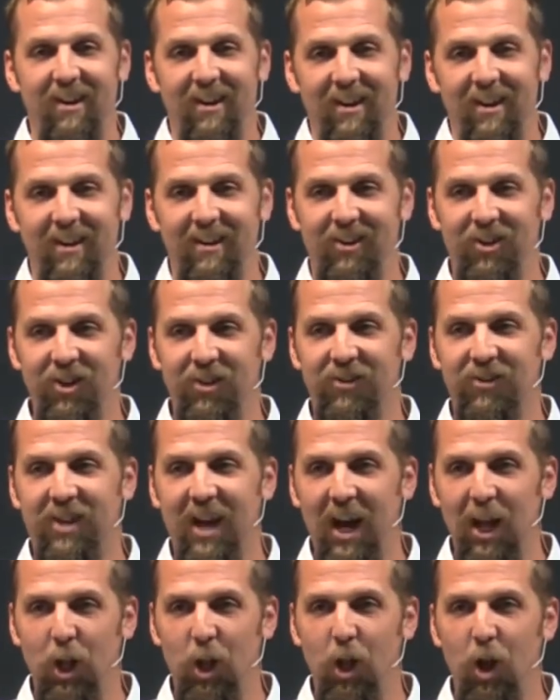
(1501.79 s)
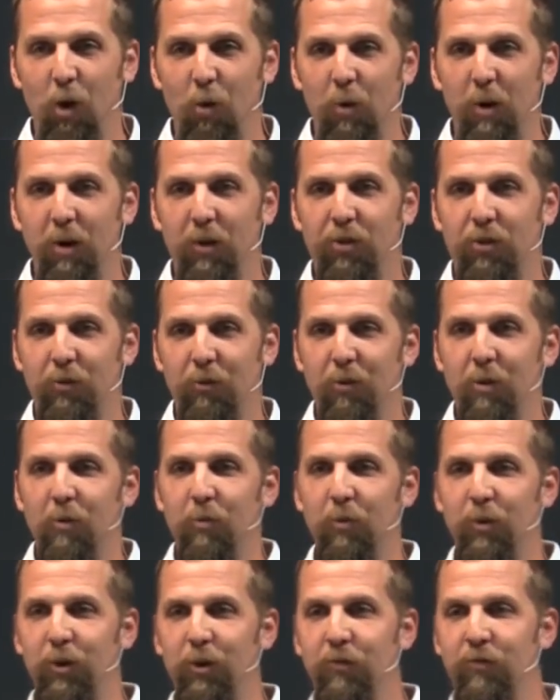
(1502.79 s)
He just got lowered through a
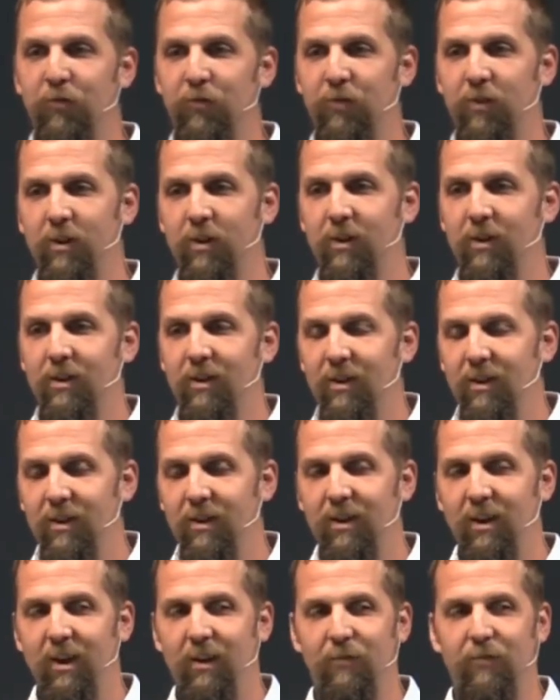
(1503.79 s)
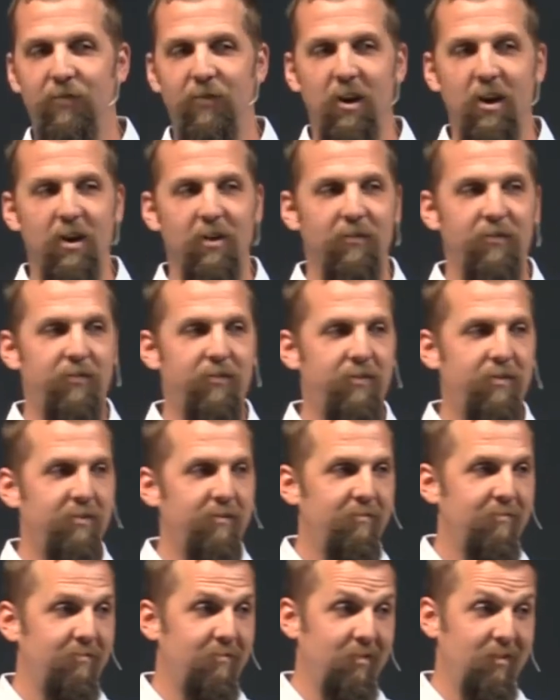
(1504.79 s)
roof in front of
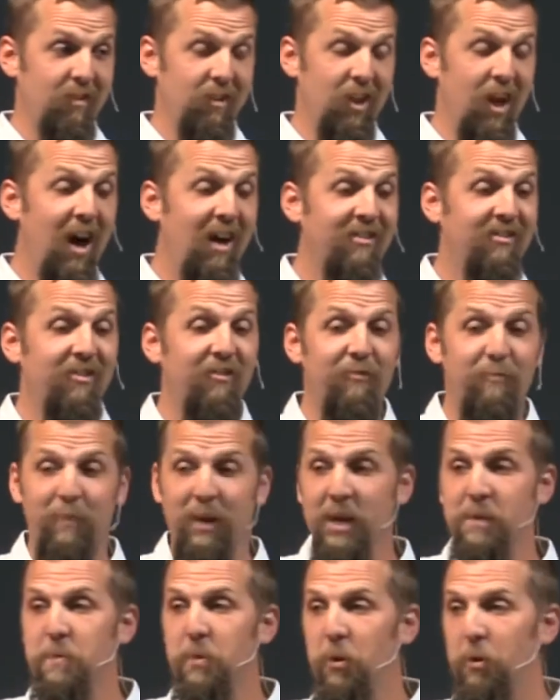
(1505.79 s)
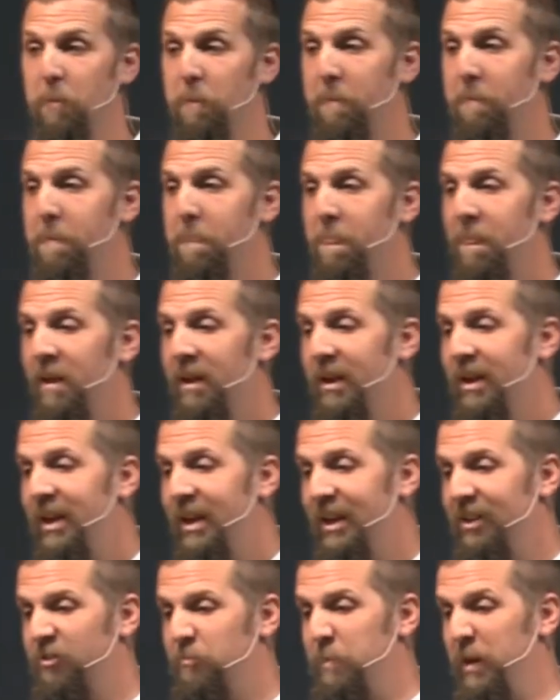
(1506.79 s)
lots of people.
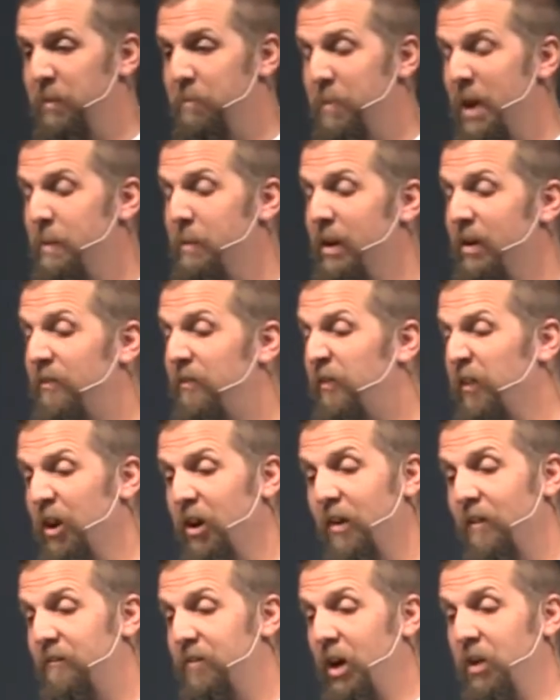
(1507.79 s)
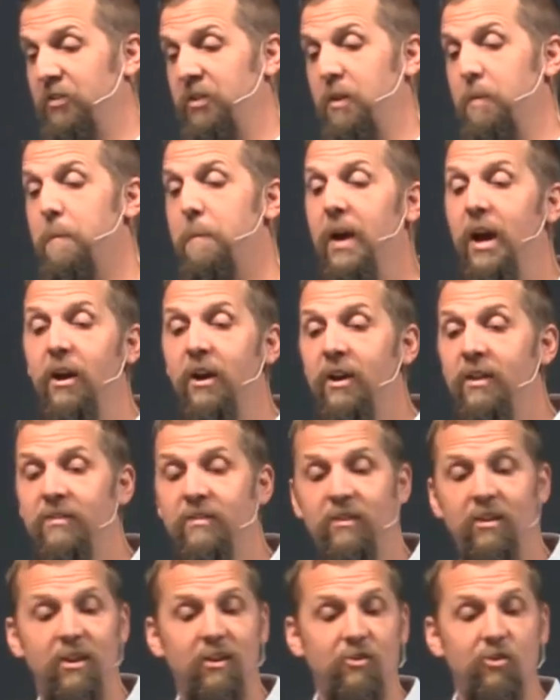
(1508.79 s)
He's been maybe feel, felt
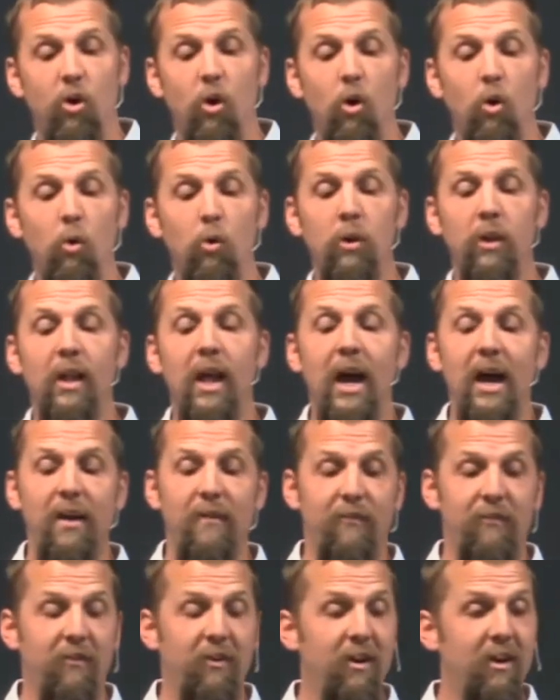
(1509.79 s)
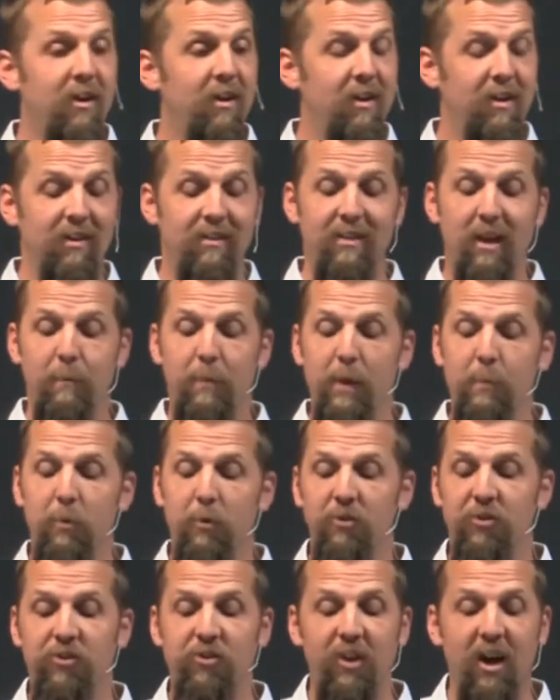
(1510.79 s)
embarrassed his whole life. He said
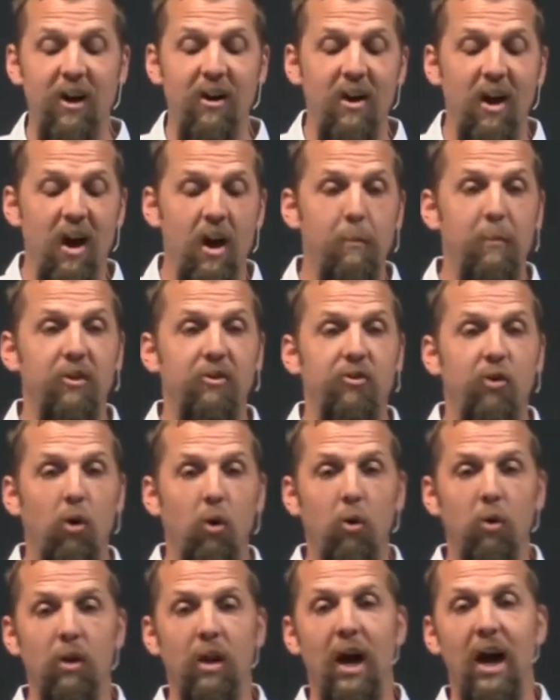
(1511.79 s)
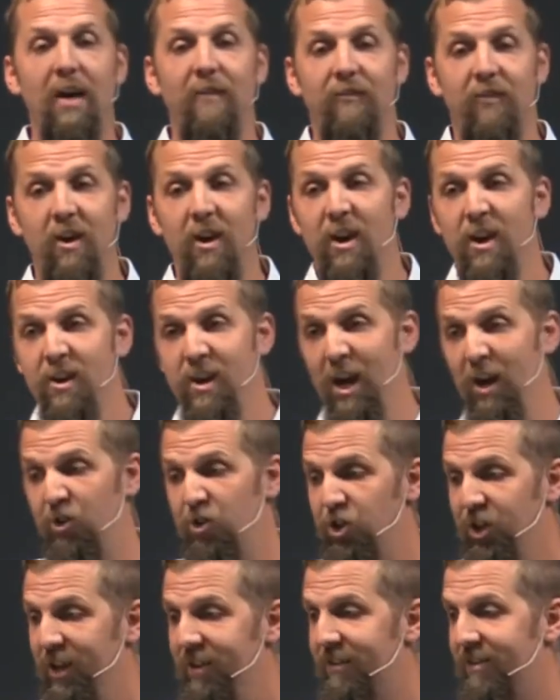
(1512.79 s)
people stare at him his whole life. Now
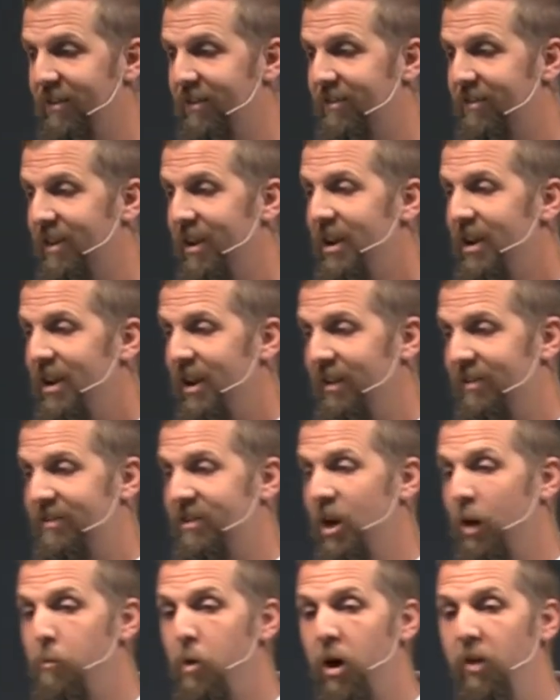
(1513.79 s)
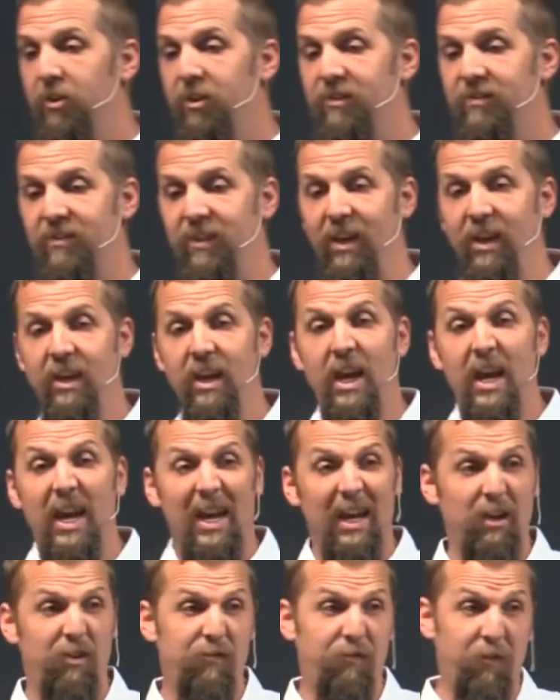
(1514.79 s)
Jesus has come on the scene.
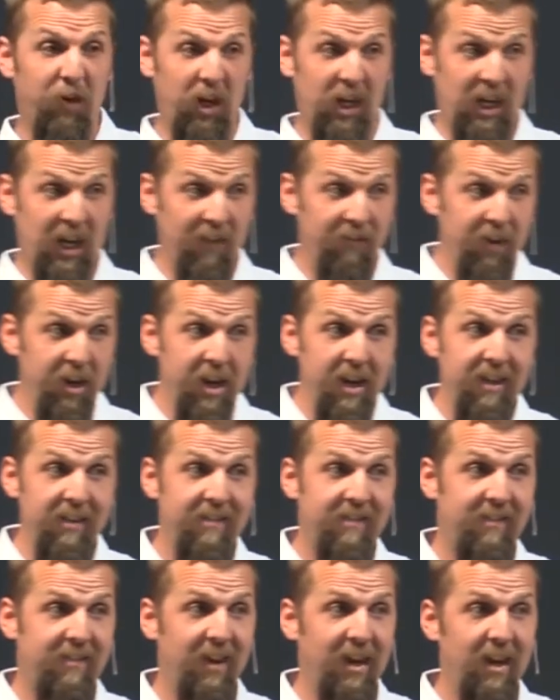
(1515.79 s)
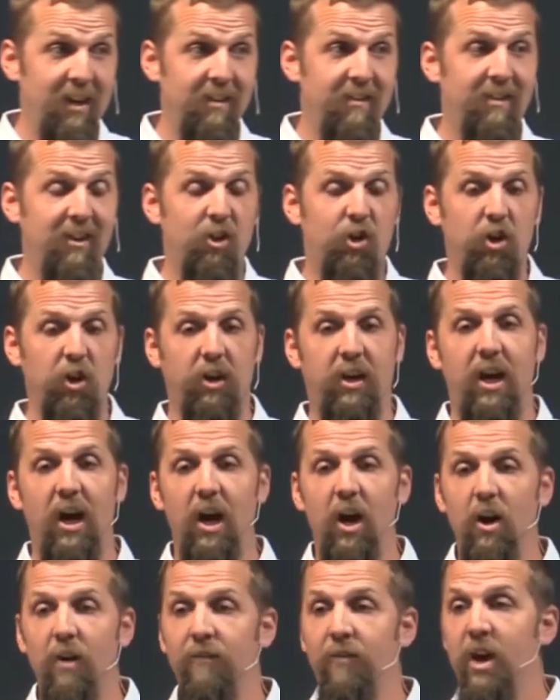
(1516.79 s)
He's forgiven his sins. He took
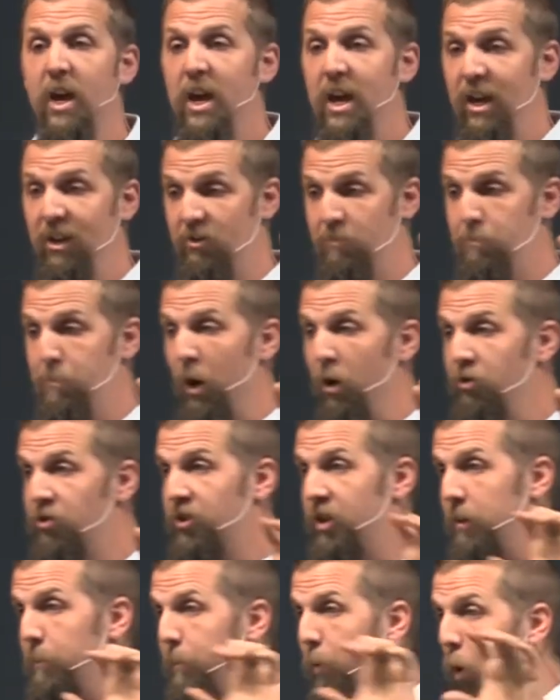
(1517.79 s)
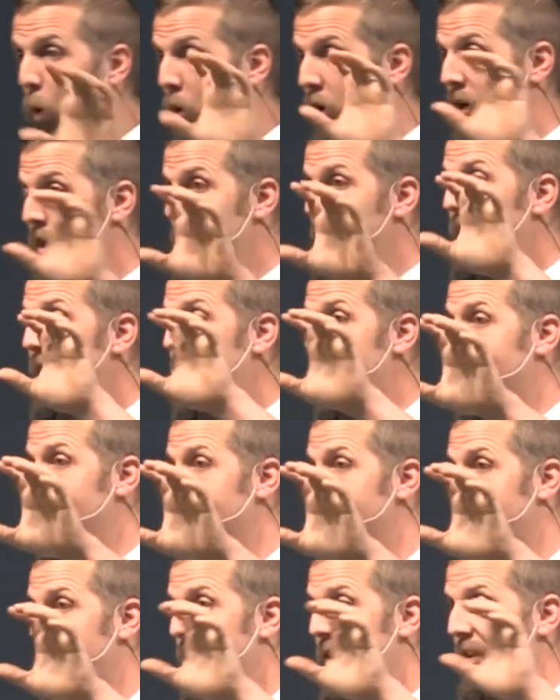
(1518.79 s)
care of his most important
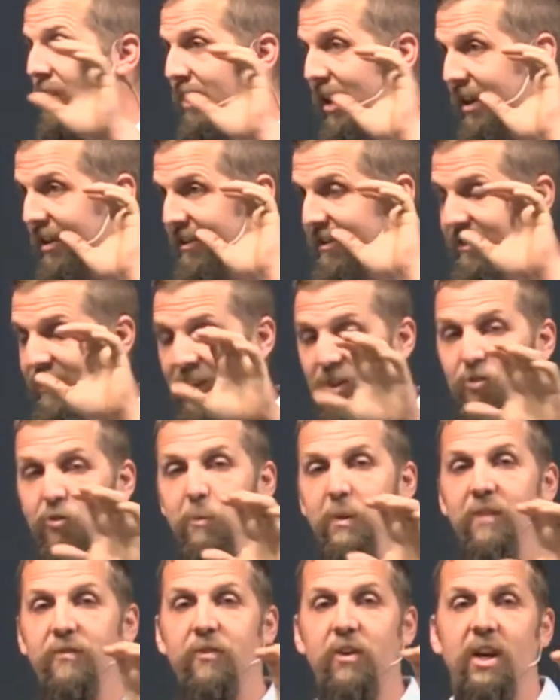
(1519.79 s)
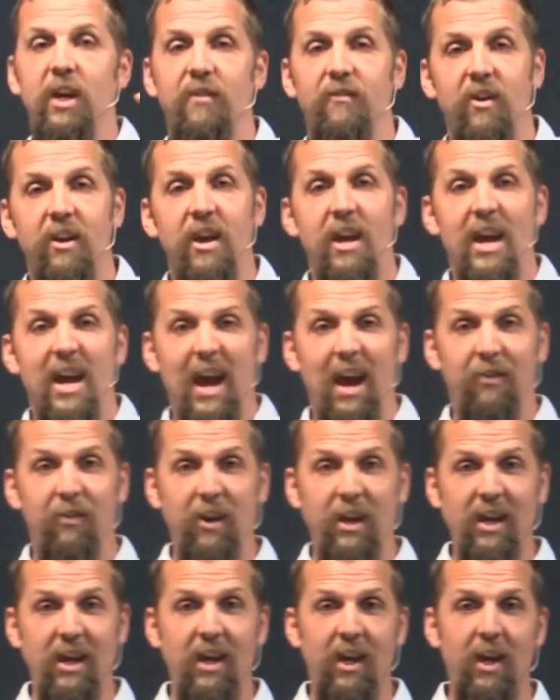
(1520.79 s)
need that his sins would be forgiven, and then
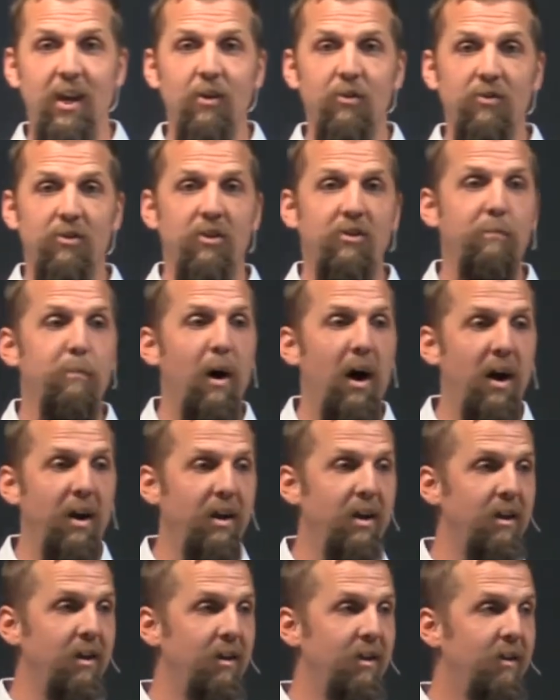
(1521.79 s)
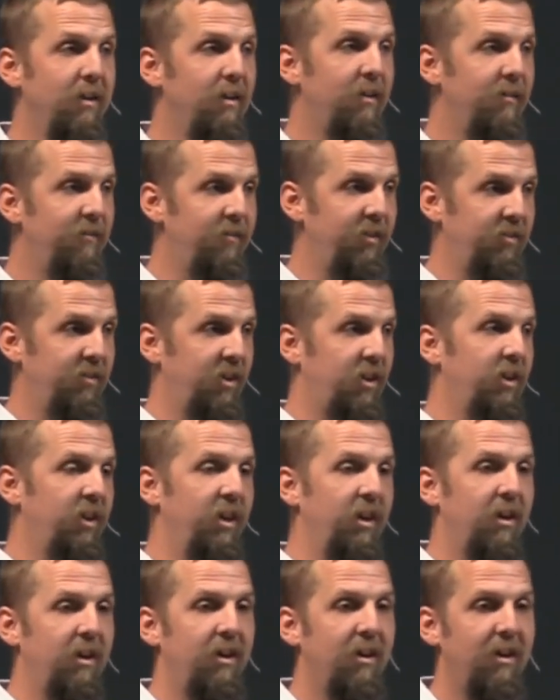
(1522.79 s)
he heals his body
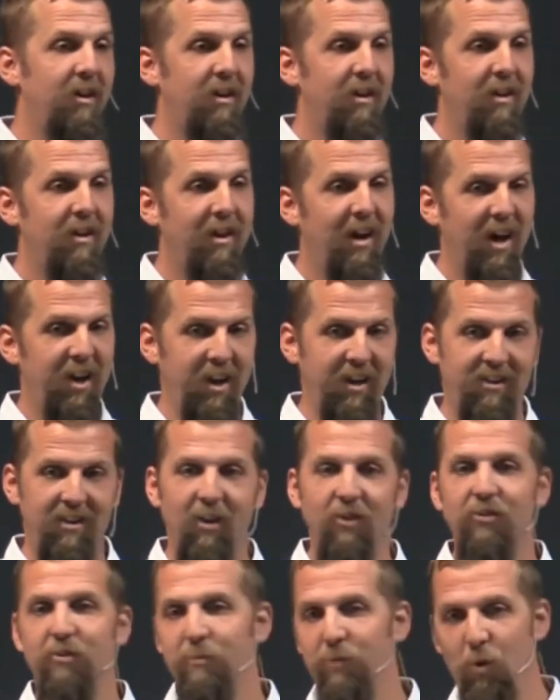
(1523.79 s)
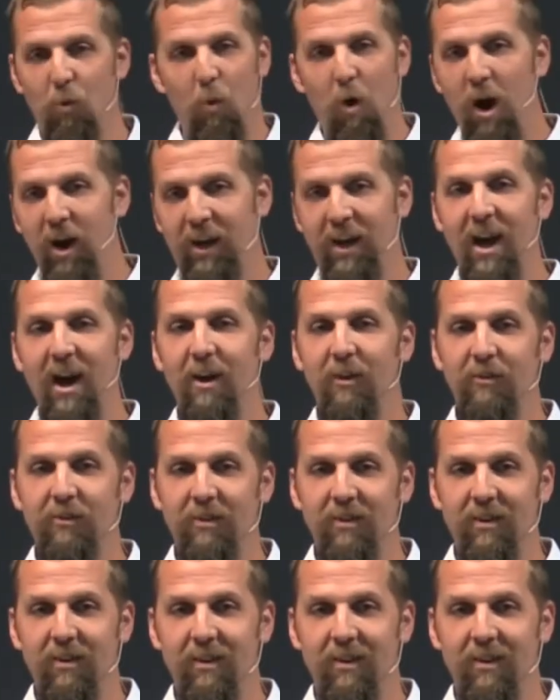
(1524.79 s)
physically. And he tells him to walk out.